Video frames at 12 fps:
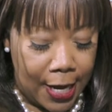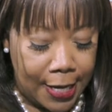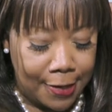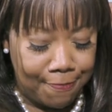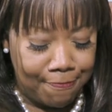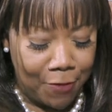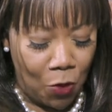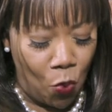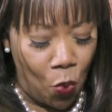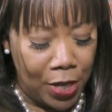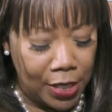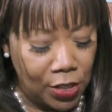Um,
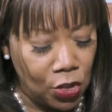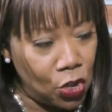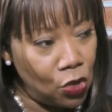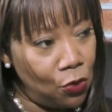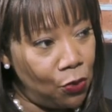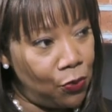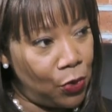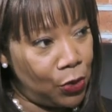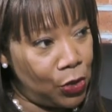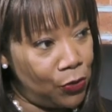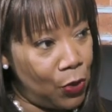when did you first